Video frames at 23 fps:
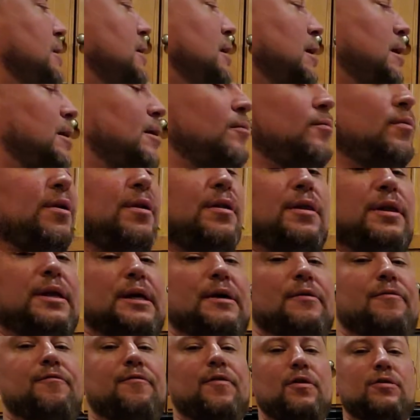one of
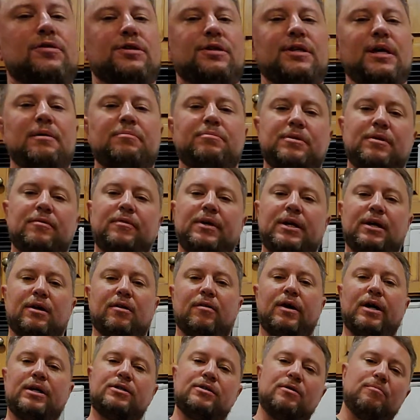the first steps of the
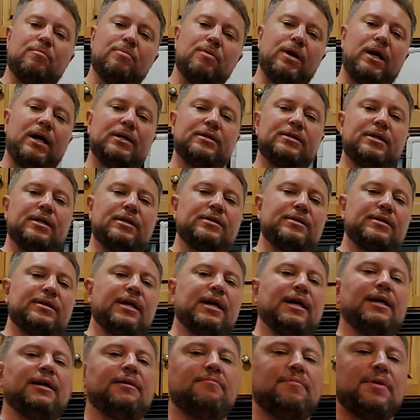iteration process
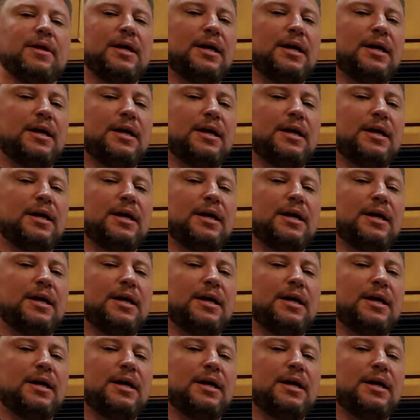then